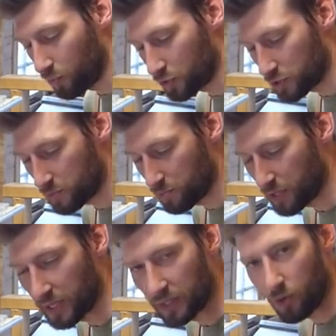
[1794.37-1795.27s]
over just
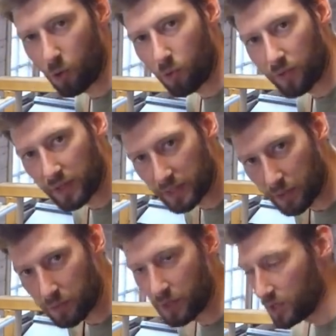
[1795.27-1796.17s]
bringing the whole thing
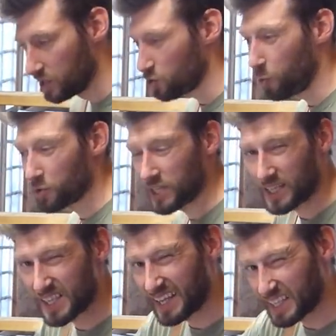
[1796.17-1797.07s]
down. It's almost
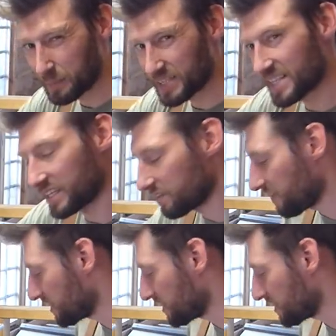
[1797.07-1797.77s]
like sanding, but slightly